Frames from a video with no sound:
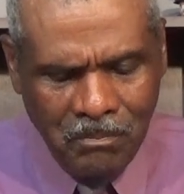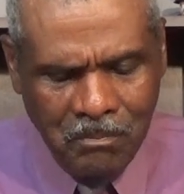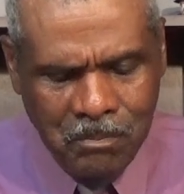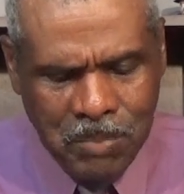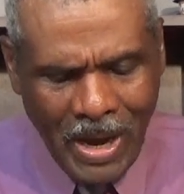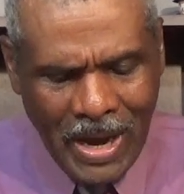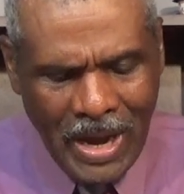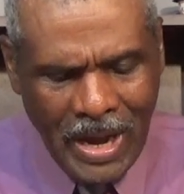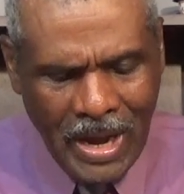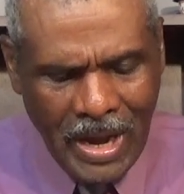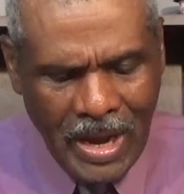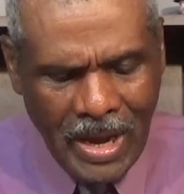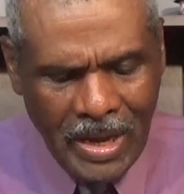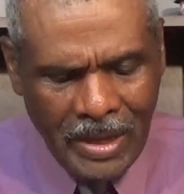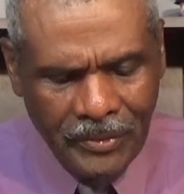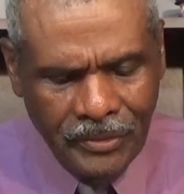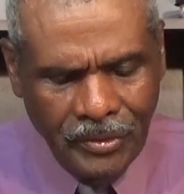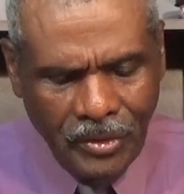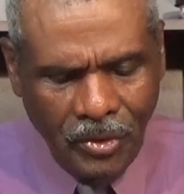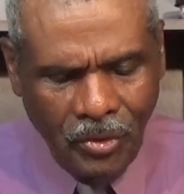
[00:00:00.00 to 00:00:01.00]

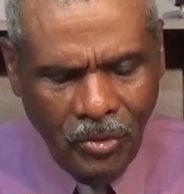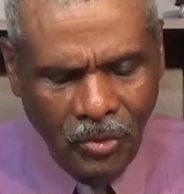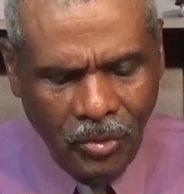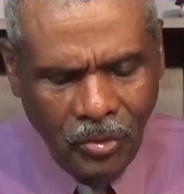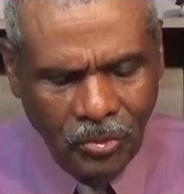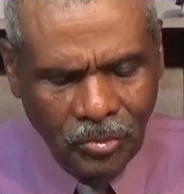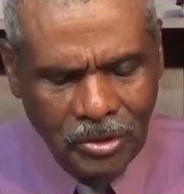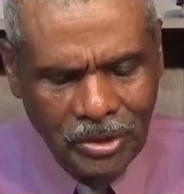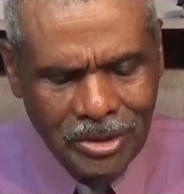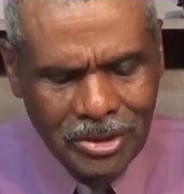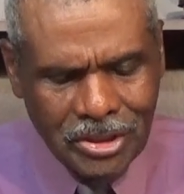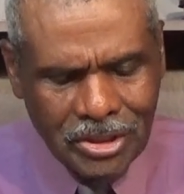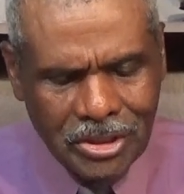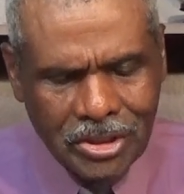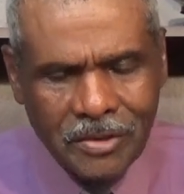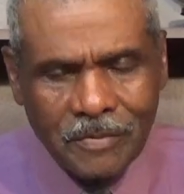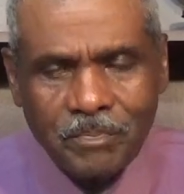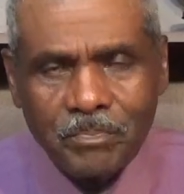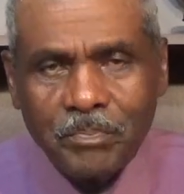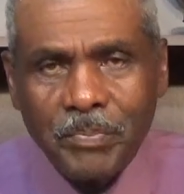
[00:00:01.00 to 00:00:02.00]
by the Holy
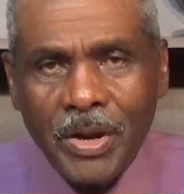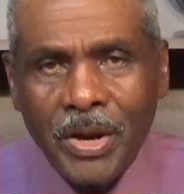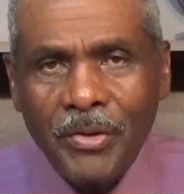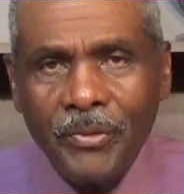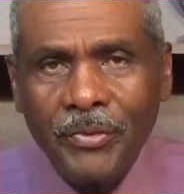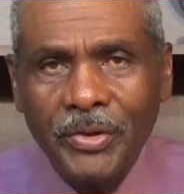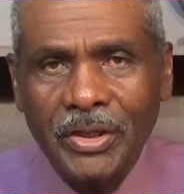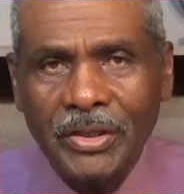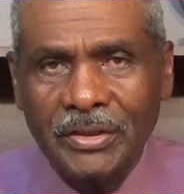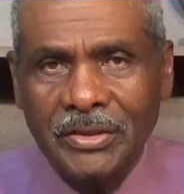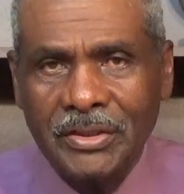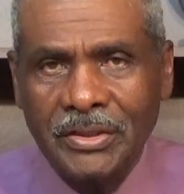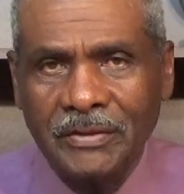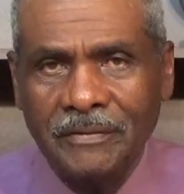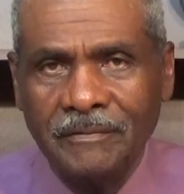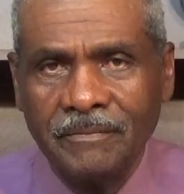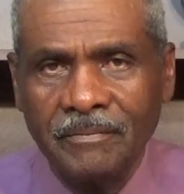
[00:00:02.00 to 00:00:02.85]
Spirit